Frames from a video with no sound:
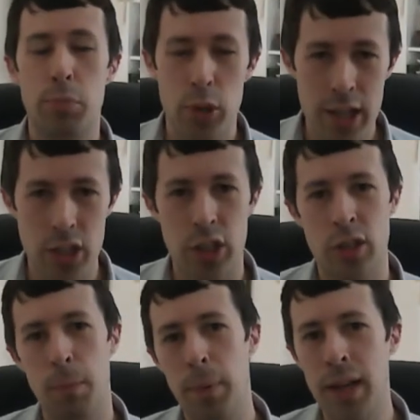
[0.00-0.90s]
pressure
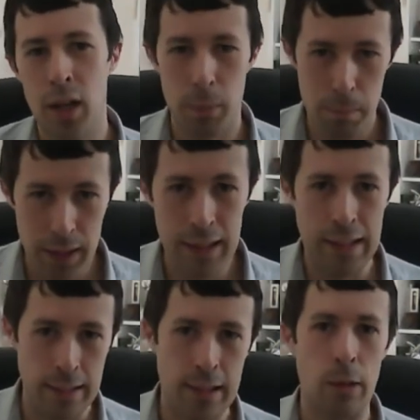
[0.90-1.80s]
to pick up
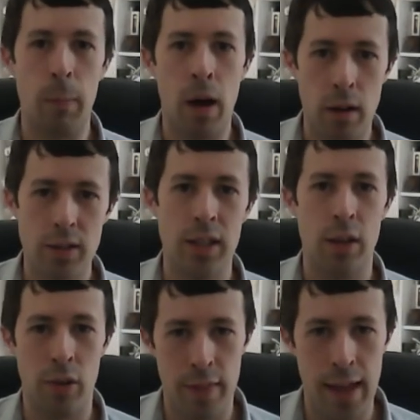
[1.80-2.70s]
piddling little marks
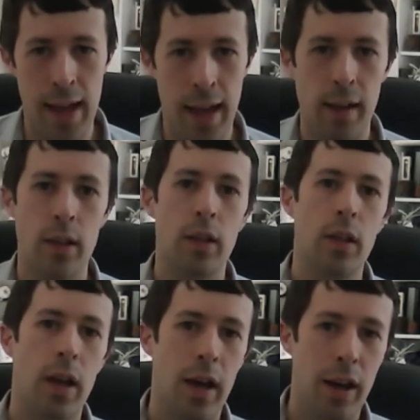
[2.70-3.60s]
here and there
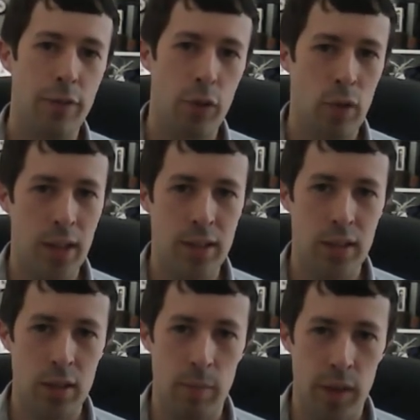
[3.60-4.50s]
for writing
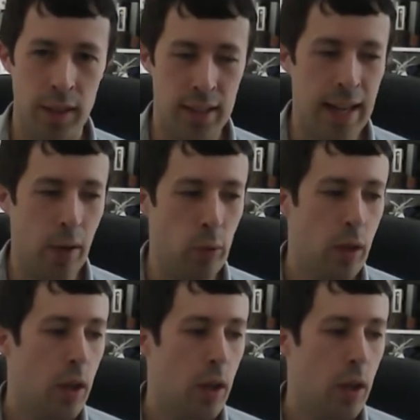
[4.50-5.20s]
something down.